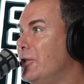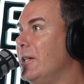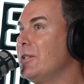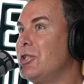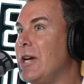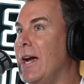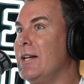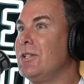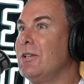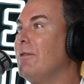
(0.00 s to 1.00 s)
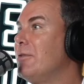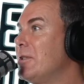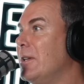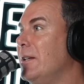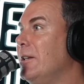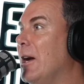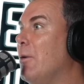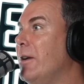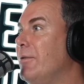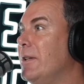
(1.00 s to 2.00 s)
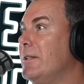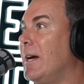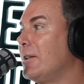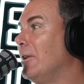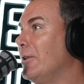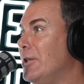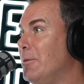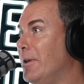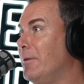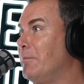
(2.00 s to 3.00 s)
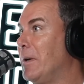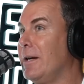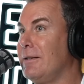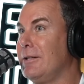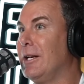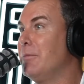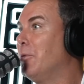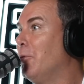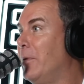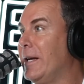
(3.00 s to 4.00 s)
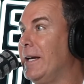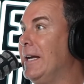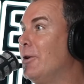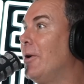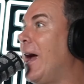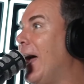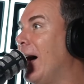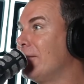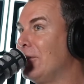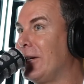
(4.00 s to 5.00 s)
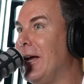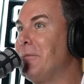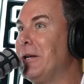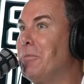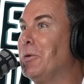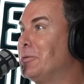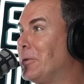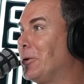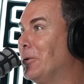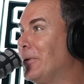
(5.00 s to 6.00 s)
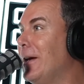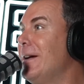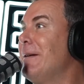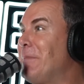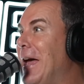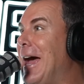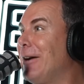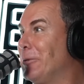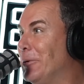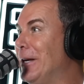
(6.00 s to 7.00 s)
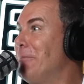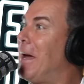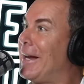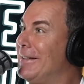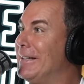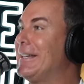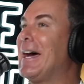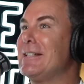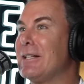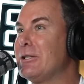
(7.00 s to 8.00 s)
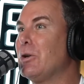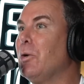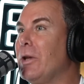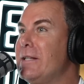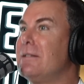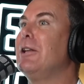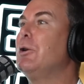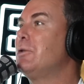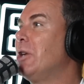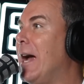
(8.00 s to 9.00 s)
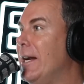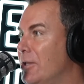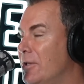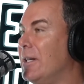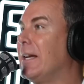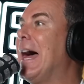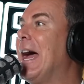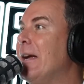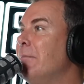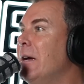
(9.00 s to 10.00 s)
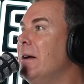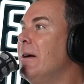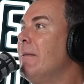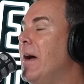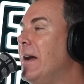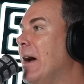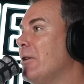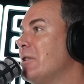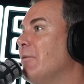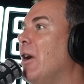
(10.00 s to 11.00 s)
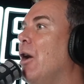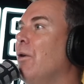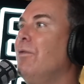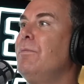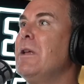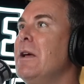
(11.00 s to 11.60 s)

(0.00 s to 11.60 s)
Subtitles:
has changed, and obviously, even the technology with being, the ball being in or out, like how many balls were called out or in back in the day. So there's all these little changes to the game and how it's evolved.